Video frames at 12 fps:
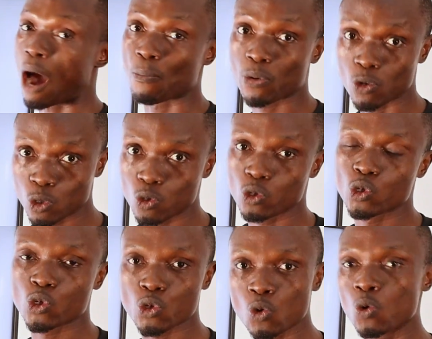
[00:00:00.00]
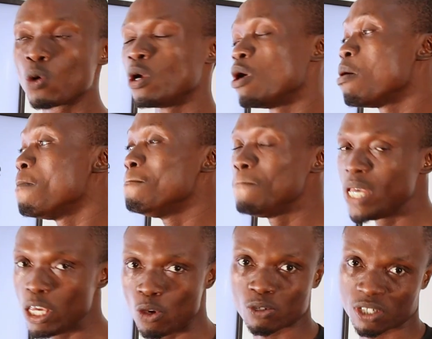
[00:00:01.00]
are produced through
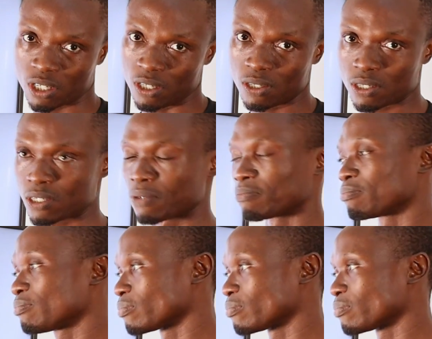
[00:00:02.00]
meiosis.